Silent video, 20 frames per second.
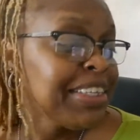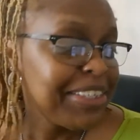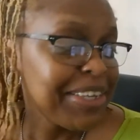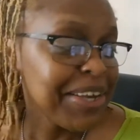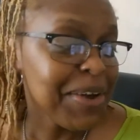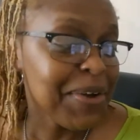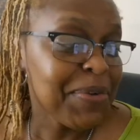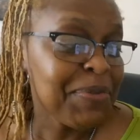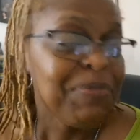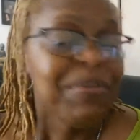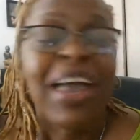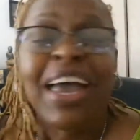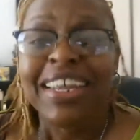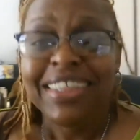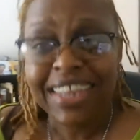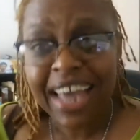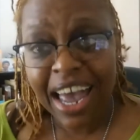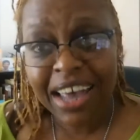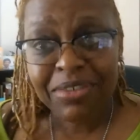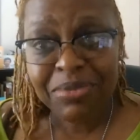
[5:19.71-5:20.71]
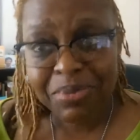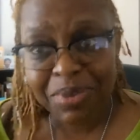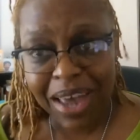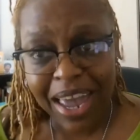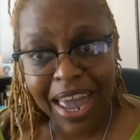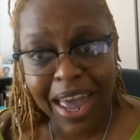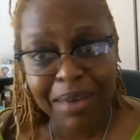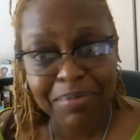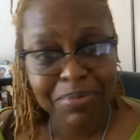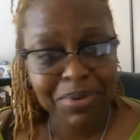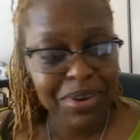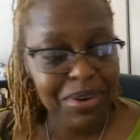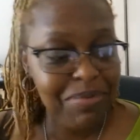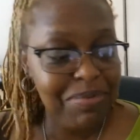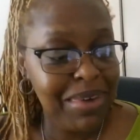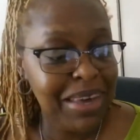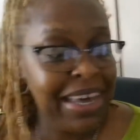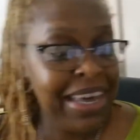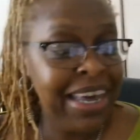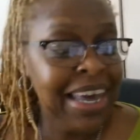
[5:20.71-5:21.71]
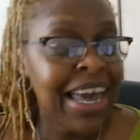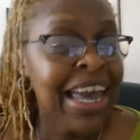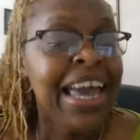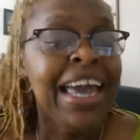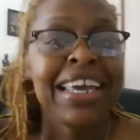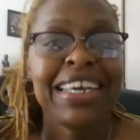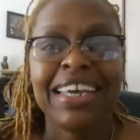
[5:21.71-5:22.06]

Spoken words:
So that's what happened to me